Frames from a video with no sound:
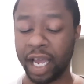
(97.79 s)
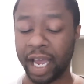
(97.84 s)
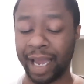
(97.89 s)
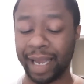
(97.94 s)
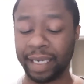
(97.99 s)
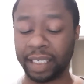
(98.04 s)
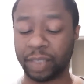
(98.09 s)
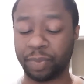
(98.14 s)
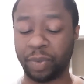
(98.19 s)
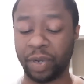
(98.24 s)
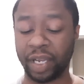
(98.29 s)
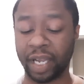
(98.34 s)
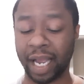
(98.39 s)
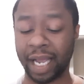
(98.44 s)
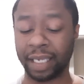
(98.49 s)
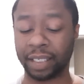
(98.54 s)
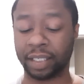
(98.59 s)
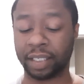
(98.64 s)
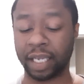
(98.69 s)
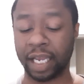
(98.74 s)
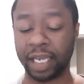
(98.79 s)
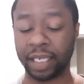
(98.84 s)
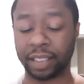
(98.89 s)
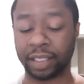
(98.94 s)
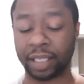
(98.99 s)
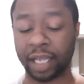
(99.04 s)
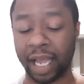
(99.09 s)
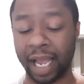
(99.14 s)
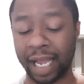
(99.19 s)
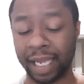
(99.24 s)
HPS
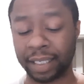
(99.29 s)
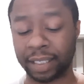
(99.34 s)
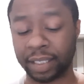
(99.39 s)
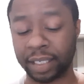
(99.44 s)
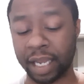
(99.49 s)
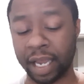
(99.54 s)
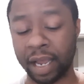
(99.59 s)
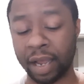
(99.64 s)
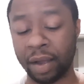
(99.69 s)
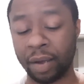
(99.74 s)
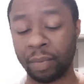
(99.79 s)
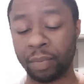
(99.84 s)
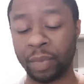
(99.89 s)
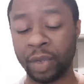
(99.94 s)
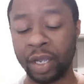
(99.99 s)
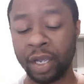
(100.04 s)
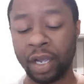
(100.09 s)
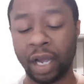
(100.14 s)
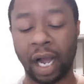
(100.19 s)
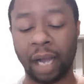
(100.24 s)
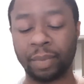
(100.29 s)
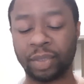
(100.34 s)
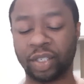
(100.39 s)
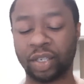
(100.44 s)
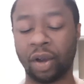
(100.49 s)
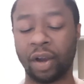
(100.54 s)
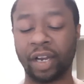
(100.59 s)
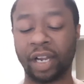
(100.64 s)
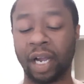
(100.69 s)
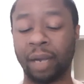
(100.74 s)
is the SM, I'm
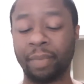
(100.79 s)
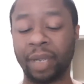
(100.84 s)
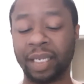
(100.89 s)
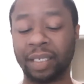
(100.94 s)
sorry, y'all.